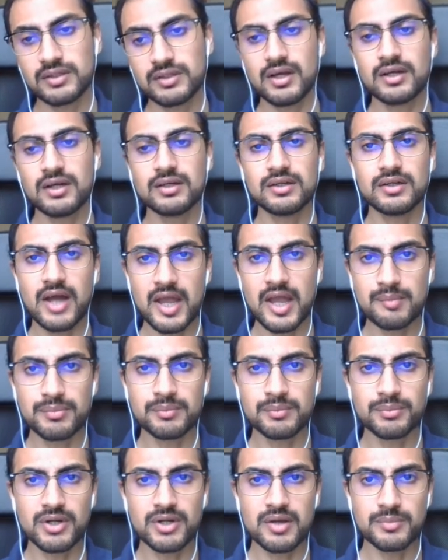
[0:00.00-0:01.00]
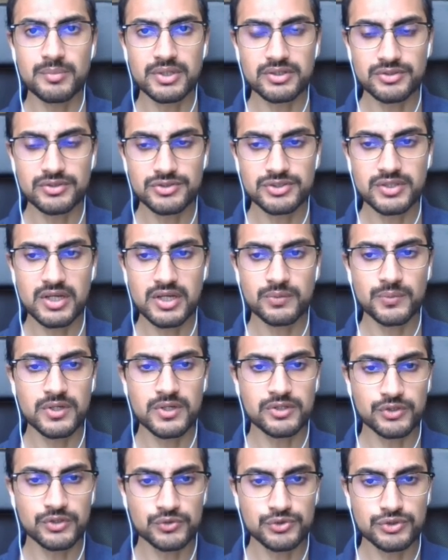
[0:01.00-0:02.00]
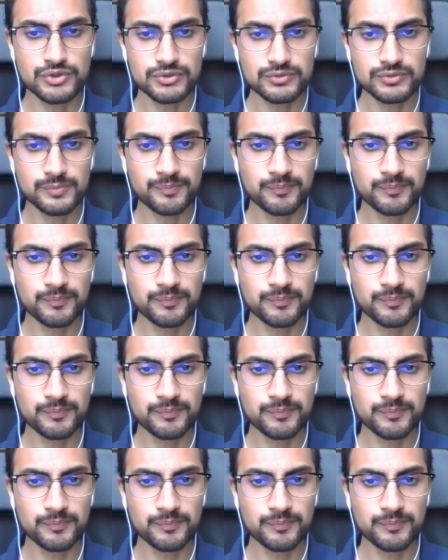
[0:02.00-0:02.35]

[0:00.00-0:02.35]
hyperparameters that we are used to.